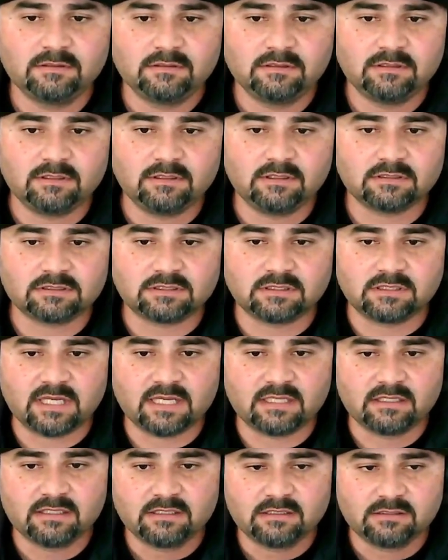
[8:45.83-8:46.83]

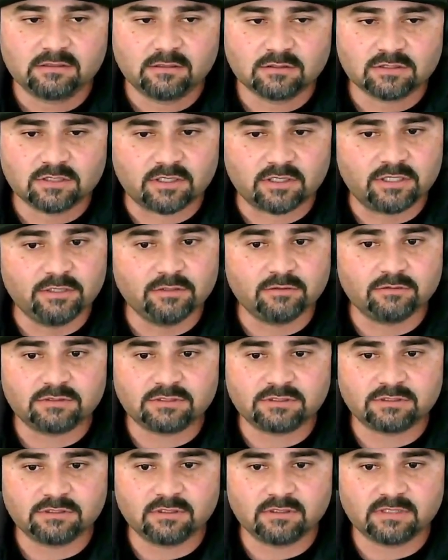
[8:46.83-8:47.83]
So those are
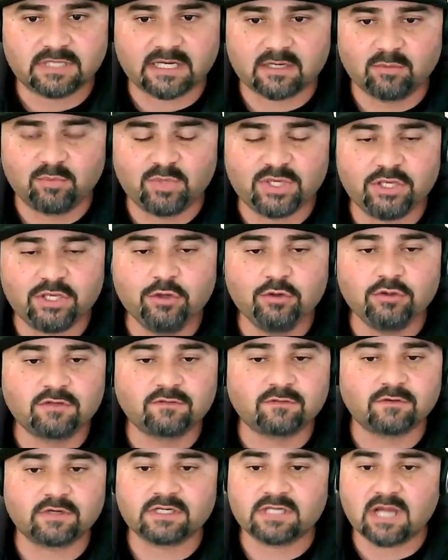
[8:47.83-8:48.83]
huge. That could be huge
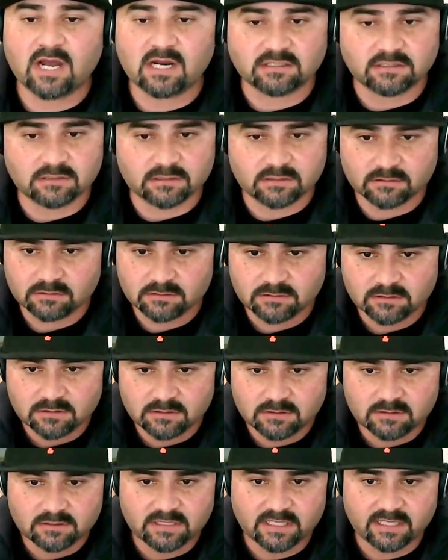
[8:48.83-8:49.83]
for a doctor
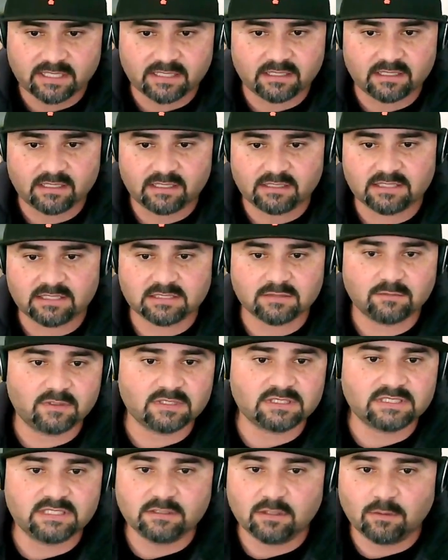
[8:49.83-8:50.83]
that doesn't
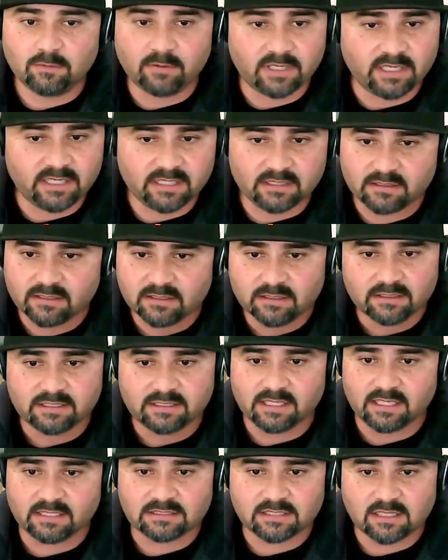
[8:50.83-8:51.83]
want to see nobody
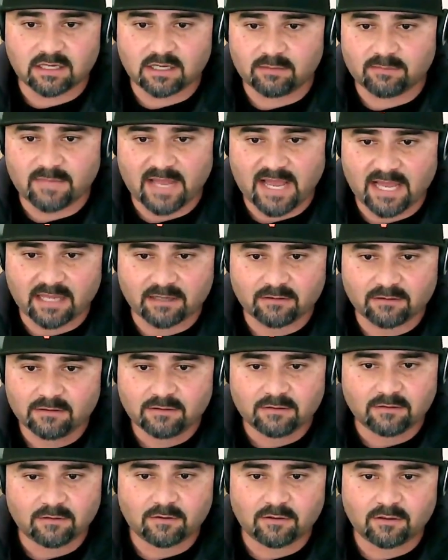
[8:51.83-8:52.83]
that's on a mat,
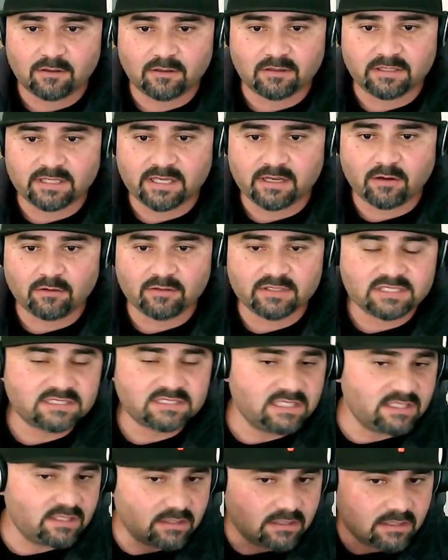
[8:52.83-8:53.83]
or they only
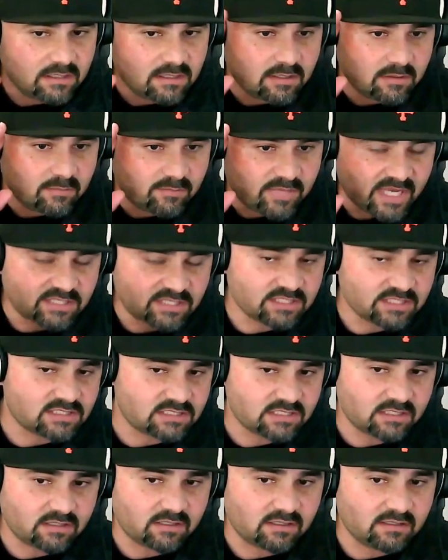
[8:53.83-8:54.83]
see
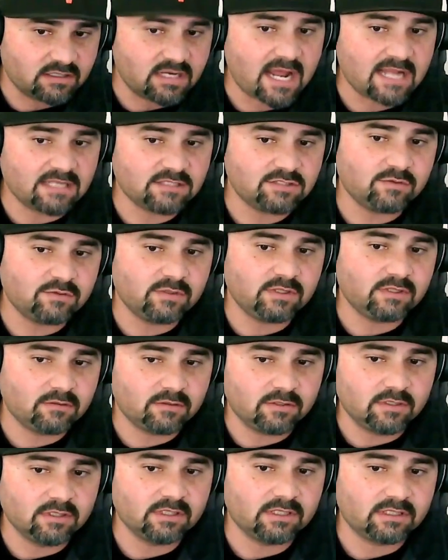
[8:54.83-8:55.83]
patients that are not
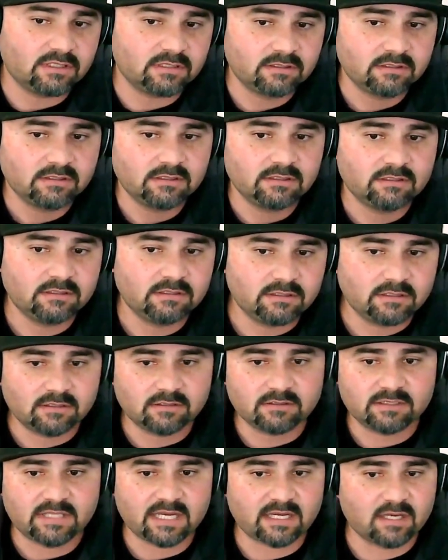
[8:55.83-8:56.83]
doing good.
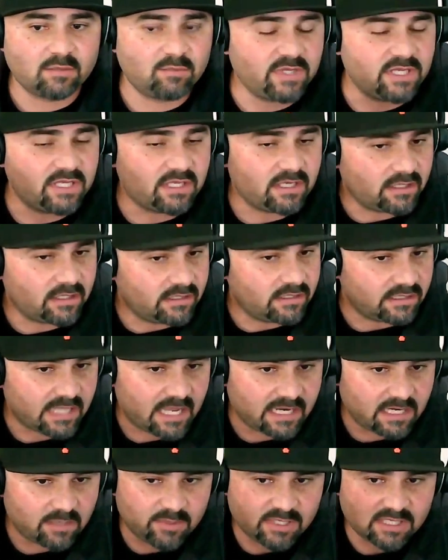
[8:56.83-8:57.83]
That could be
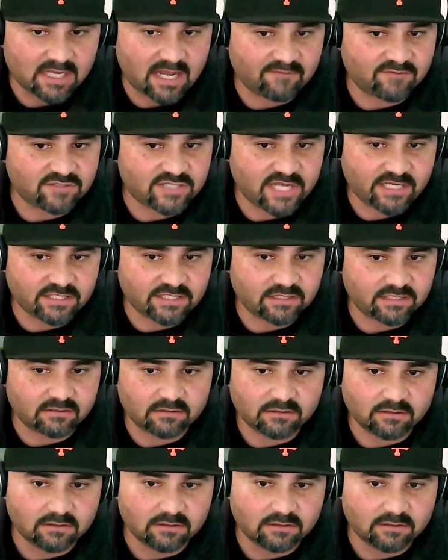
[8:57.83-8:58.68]
life changing.